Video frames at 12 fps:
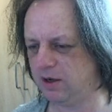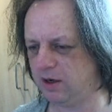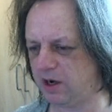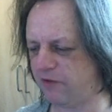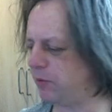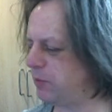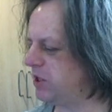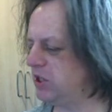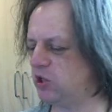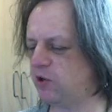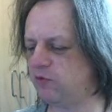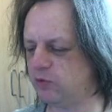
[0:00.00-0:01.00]

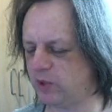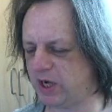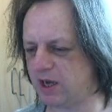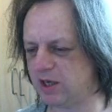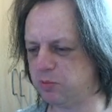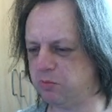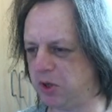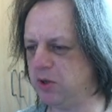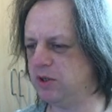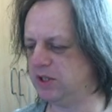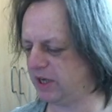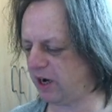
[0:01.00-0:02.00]
Everybody's software has
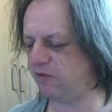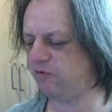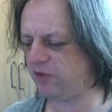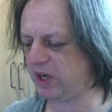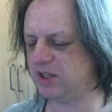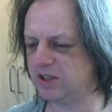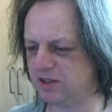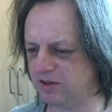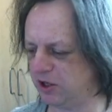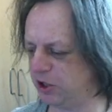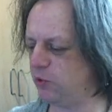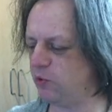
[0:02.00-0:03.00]
bugs, they get fixed,
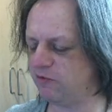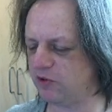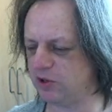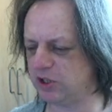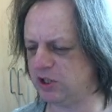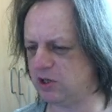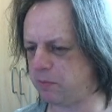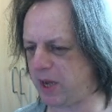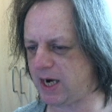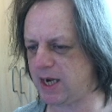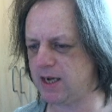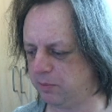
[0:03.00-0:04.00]
and the newer versions are
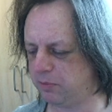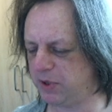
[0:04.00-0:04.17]
better.